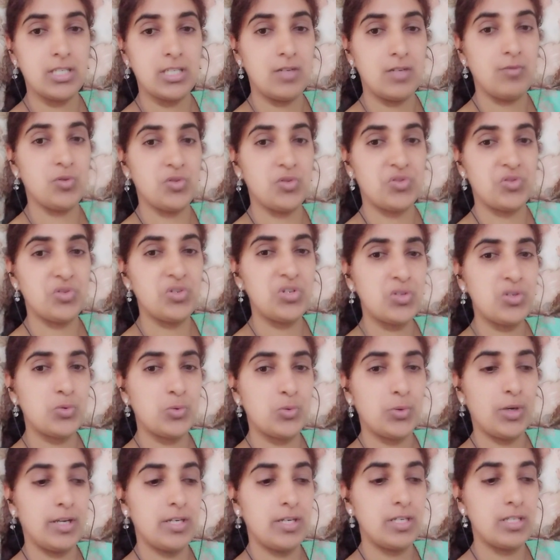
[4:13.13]
He was not so
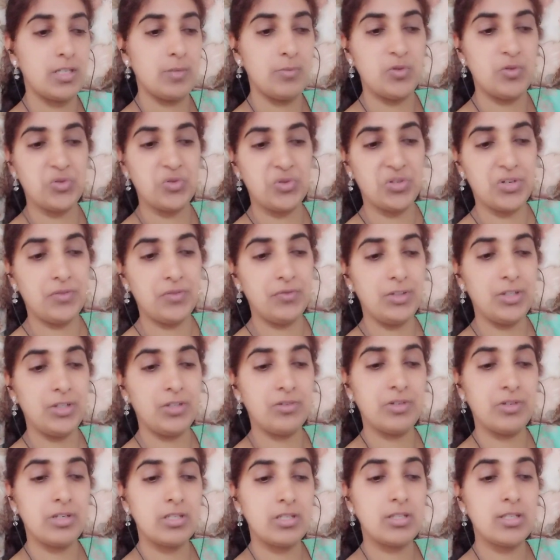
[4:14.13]
handsome, he was roughly
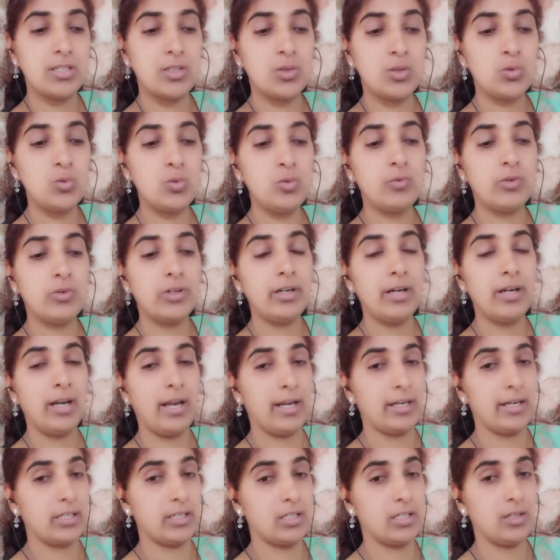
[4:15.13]
dressed. The two were
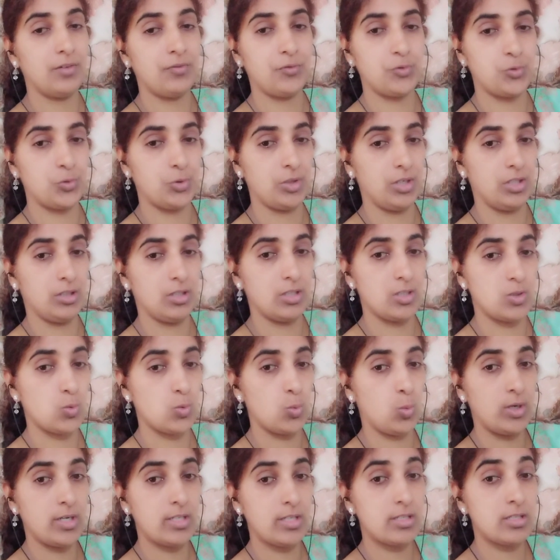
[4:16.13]
handcuffed together. So
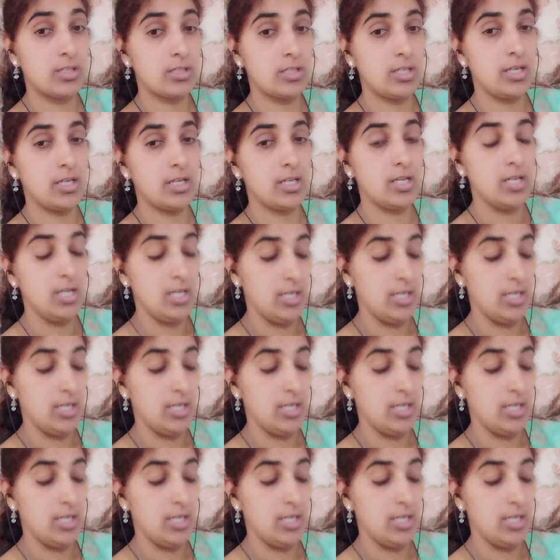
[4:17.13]
what is the thing?